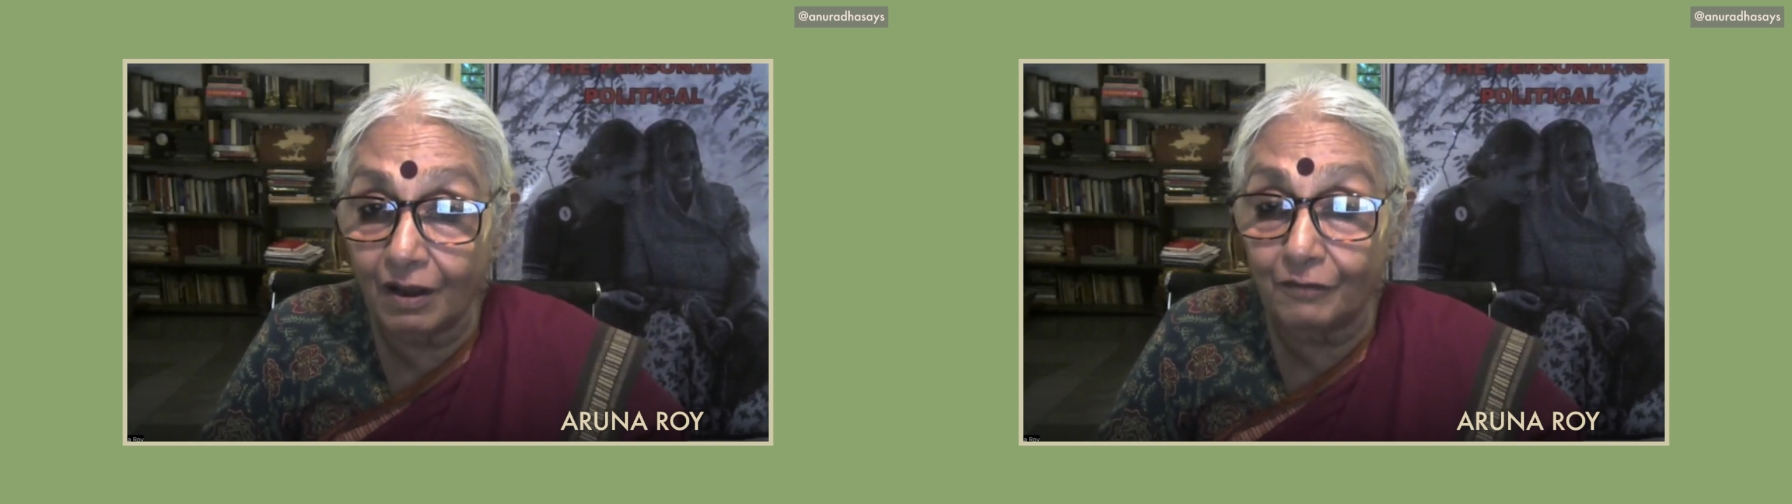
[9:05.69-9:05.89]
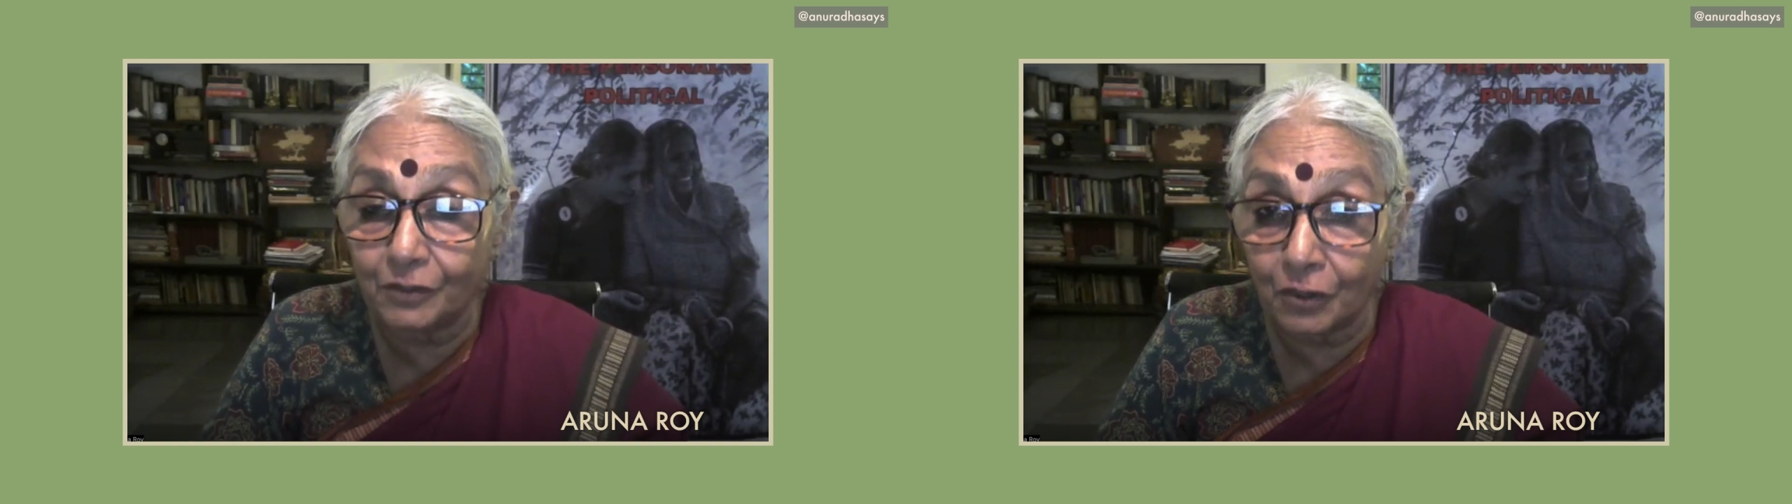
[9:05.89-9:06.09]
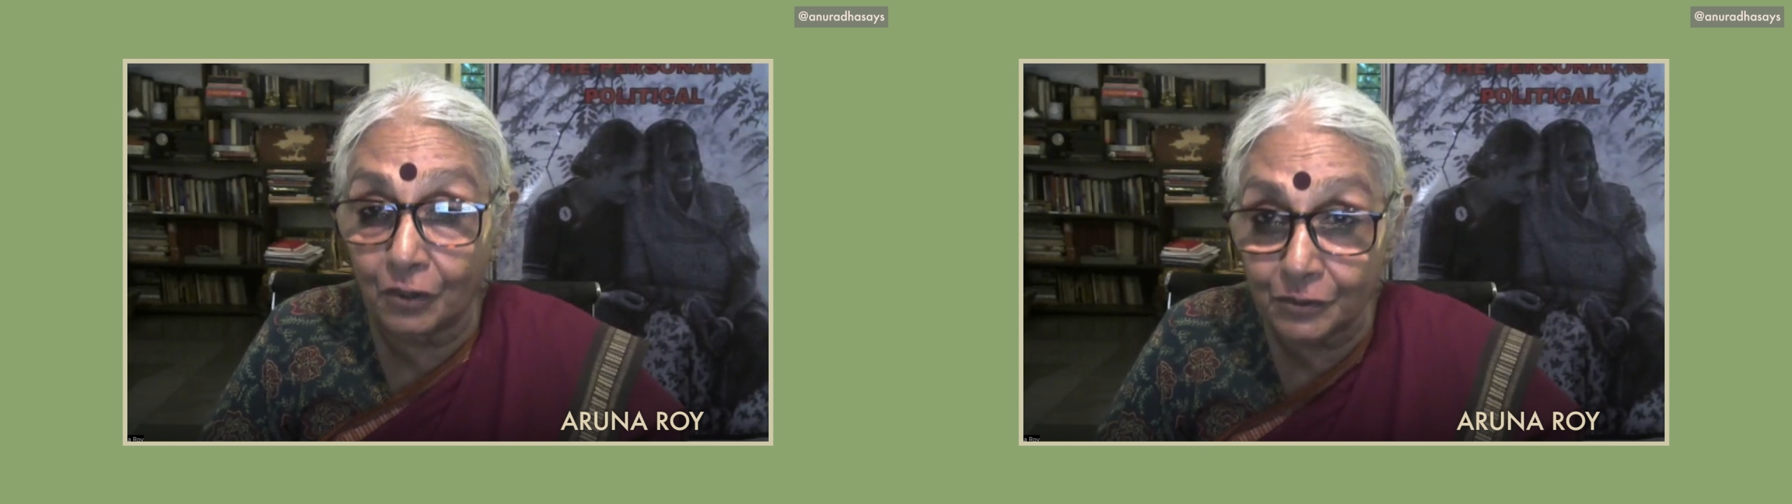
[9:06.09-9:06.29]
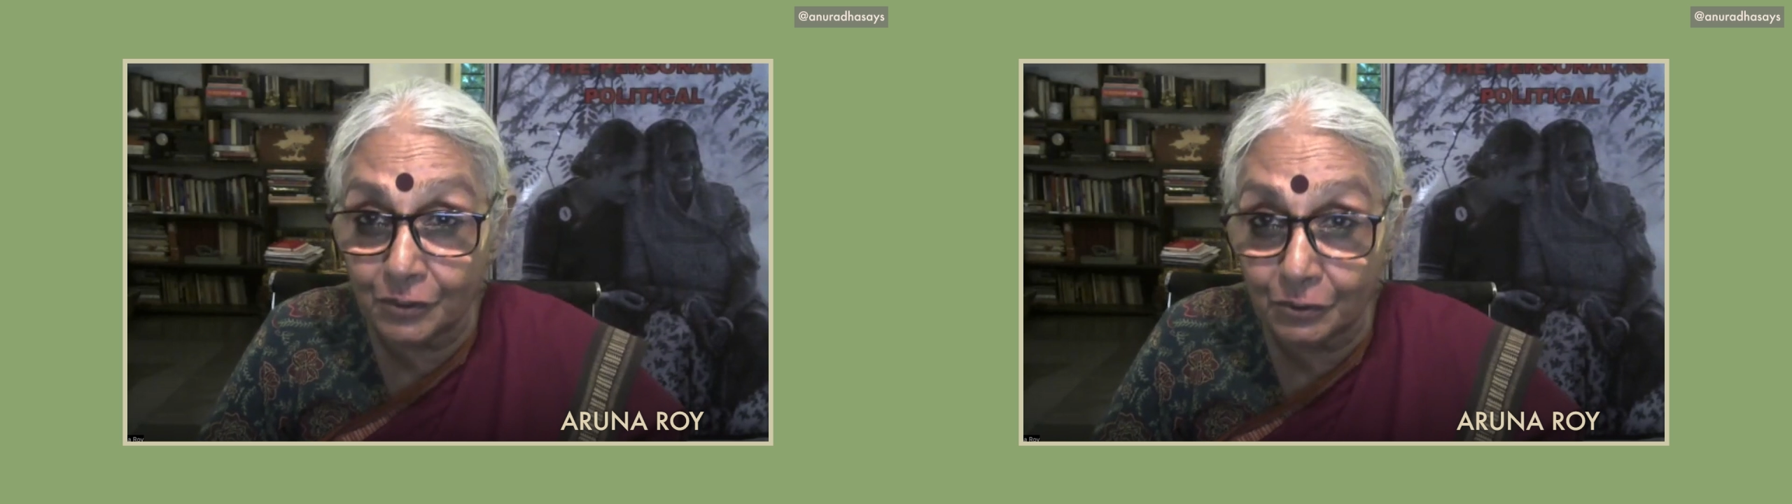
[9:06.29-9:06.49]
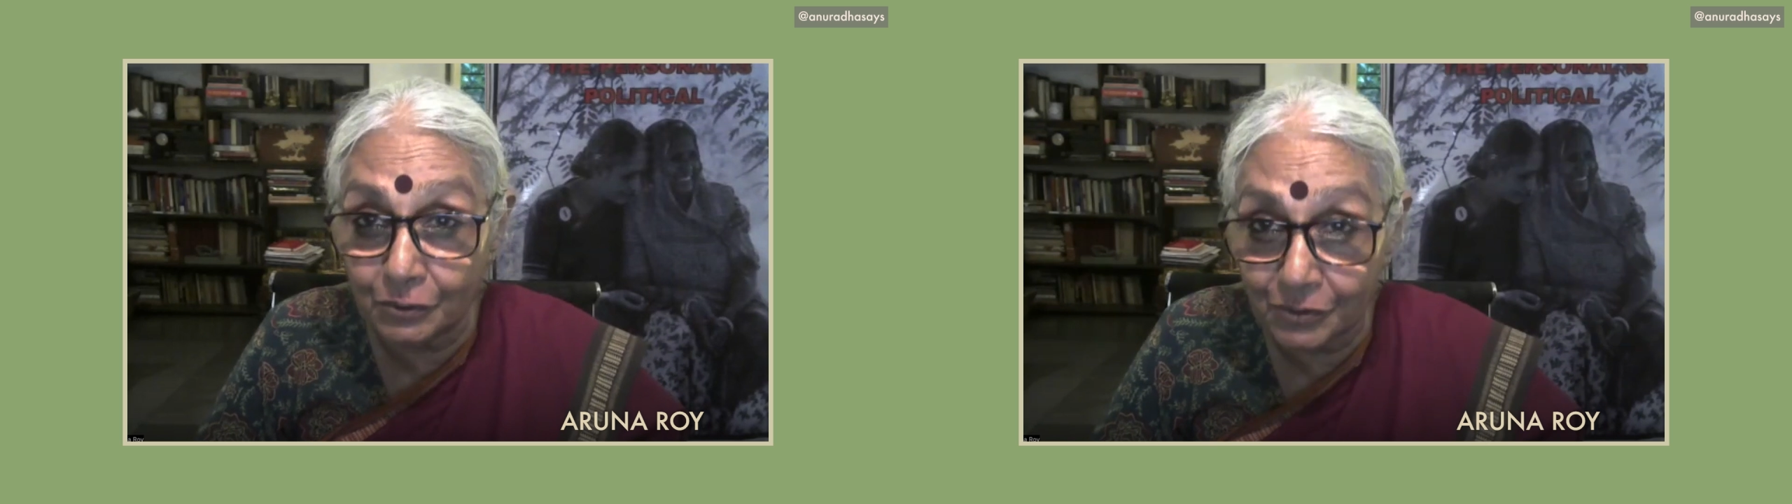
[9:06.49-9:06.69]
of the
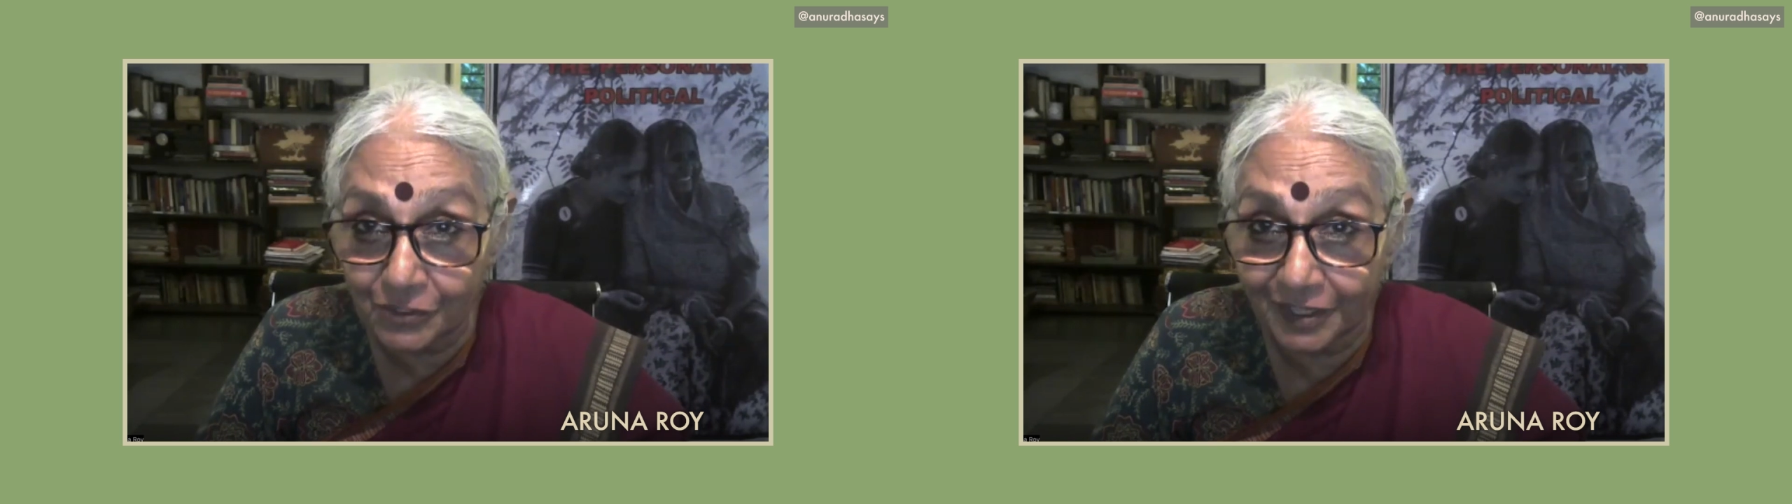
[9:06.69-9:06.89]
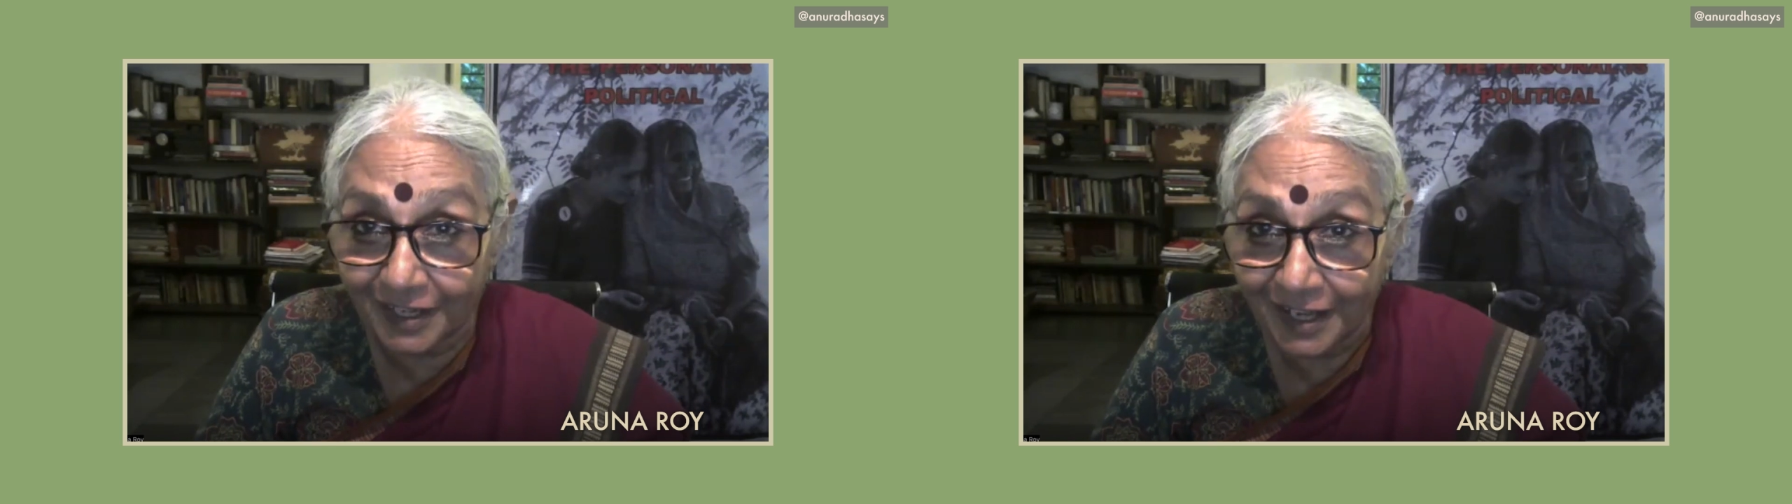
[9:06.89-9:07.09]
Constitution.